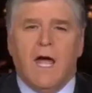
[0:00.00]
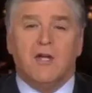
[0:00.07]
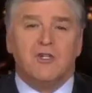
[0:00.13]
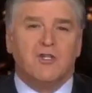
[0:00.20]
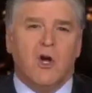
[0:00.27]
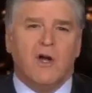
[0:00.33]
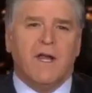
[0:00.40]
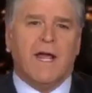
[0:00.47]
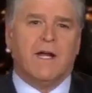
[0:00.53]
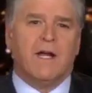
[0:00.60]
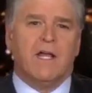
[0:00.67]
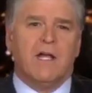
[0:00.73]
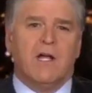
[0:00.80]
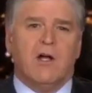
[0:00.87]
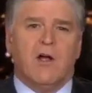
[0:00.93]
Hey, Sean
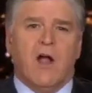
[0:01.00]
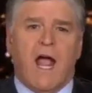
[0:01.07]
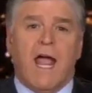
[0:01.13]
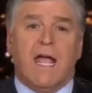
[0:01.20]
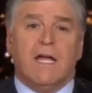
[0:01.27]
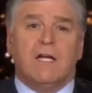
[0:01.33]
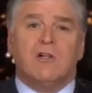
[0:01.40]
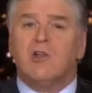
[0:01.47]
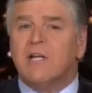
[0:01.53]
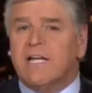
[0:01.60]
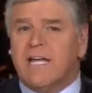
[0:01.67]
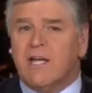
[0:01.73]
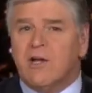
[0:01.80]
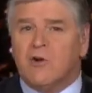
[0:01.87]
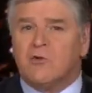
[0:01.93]
Hannity here. Hey,
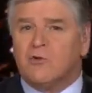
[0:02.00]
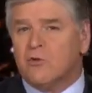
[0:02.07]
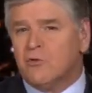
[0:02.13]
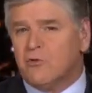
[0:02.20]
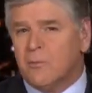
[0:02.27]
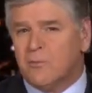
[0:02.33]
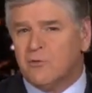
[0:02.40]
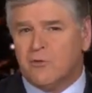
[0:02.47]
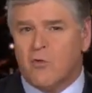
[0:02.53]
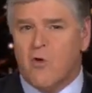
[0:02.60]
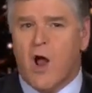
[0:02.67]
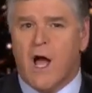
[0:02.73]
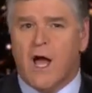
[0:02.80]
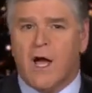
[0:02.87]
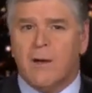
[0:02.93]
click here to
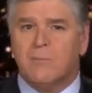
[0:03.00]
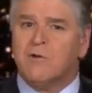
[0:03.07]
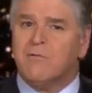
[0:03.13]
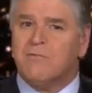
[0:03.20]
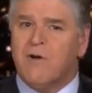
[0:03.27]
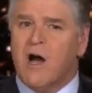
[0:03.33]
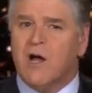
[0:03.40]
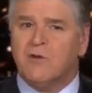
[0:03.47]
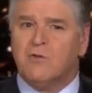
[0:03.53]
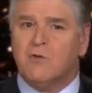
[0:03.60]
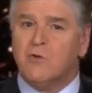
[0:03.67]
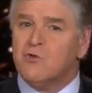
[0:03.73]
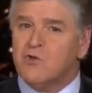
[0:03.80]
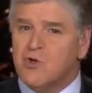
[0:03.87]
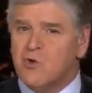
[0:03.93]
subscribe to Fox
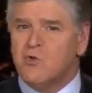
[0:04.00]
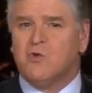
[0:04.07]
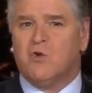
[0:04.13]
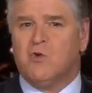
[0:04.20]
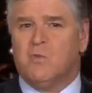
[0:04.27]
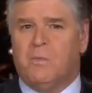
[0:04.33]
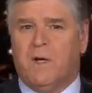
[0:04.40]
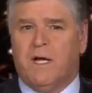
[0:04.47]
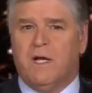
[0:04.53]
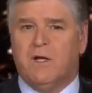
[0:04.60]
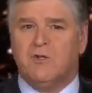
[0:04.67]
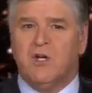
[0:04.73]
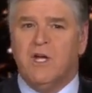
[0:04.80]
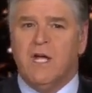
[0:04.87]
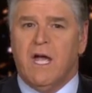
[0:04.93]
News YouTube
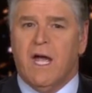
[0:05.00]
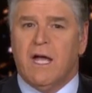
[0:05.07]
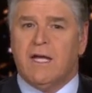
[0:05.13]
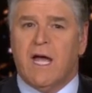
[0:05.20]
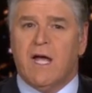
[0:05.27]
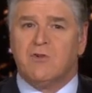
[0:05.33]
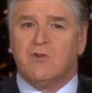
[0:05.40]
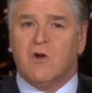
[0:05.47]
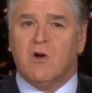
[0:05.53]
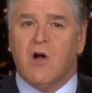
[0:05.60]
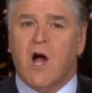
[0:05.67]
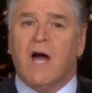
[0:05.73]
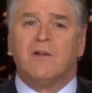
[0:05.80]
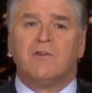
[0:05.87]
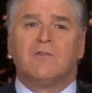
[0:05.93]
page and catch our
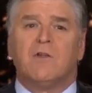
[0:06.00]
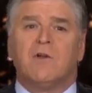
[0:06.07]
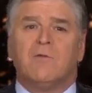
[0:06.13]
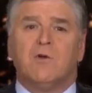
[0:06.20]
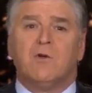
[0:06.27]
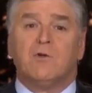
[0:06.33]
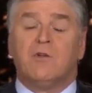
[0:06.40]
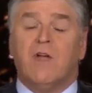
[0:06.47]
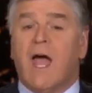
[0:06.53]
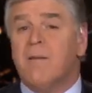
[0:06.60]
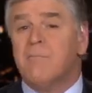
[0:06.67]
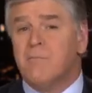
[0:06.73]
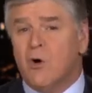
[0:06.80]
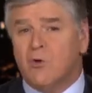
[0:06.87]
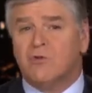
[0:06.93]
hottest interviews
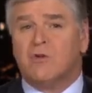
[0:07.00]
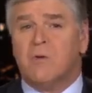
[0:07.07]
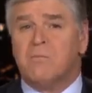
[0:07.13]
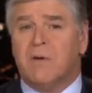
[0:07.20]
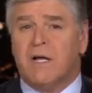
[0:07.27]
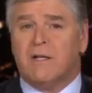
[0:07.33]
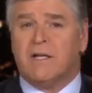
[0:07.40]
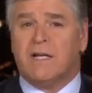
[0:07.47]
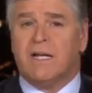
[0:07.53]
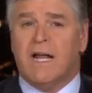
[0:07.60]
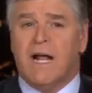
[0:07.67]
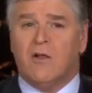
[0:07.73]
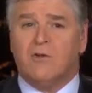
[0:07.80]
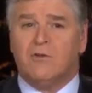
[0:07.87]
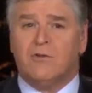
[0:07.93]
and most compelling
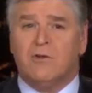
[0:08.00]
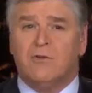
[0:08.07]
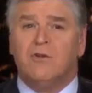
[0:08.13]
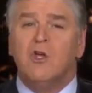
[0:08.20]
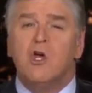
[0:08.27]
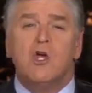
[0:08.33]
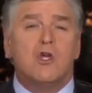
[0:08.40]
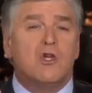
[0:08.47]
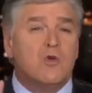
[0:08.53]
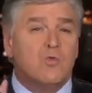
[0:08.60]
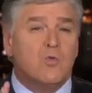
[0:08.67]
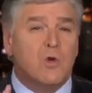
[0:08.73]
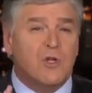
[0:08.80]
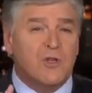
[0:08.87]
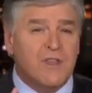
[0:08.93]
analysis.
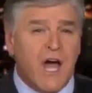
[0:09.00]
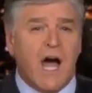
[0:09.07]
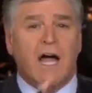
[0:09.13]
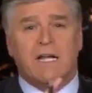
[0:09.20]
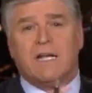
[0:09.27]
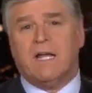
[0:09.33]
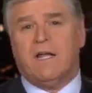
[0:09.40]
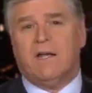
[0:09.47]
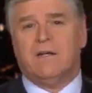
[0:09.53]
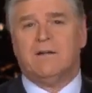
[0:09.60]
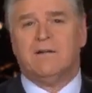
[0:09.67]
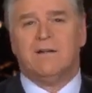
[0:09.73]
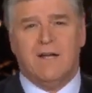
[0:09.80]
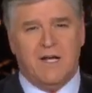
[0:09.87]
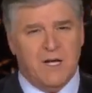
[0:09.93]
You will not get
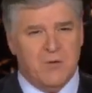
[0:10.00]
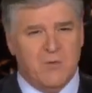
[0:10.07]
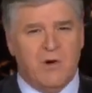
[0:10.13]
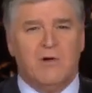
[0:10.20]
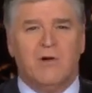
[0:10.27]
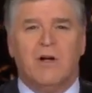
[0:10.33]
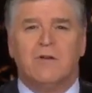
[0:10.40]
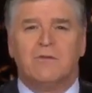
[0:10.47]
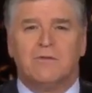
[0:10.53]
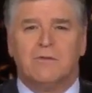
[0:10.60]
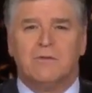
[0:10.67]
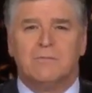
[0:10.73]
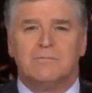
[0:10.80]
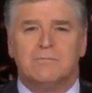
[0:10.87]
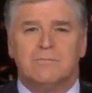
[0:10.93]
it anywhere else.